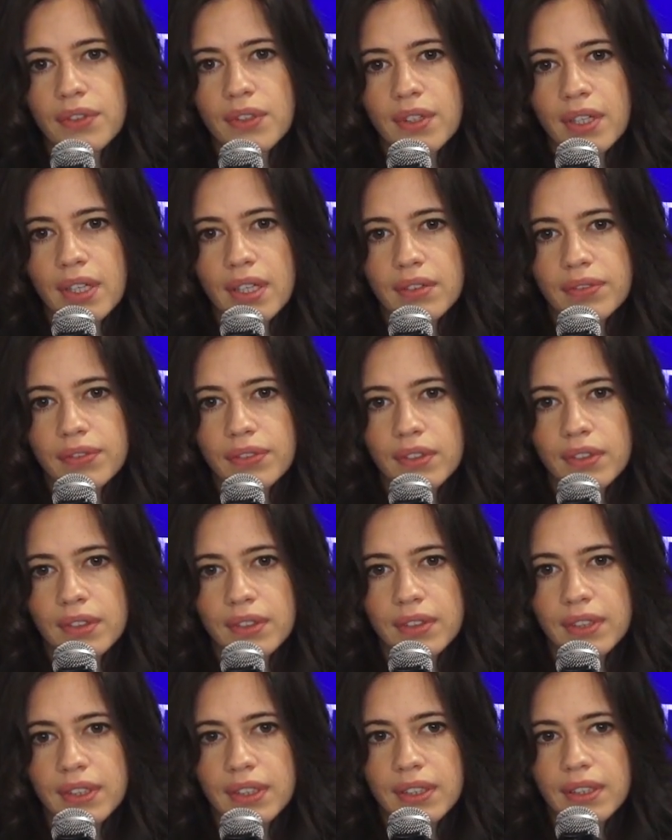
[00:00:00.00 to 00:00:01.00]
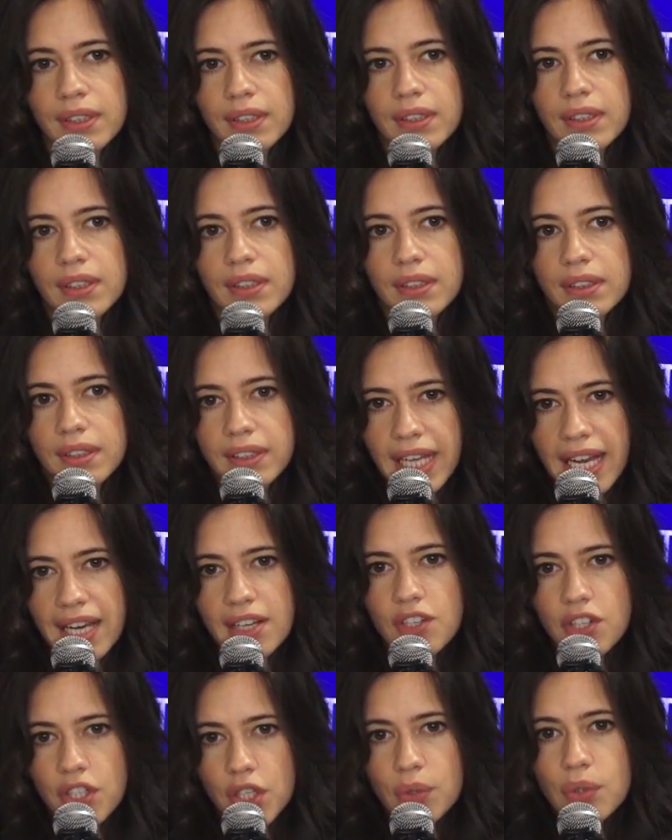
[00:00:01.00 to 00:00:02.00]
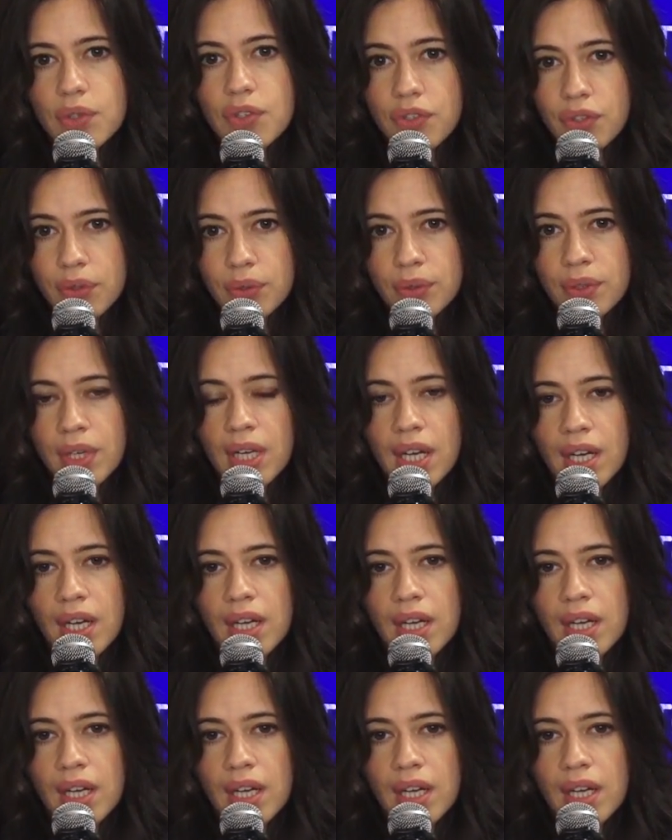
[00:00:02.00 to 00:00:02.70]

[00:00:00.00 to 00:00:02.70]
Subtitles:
for NGOs to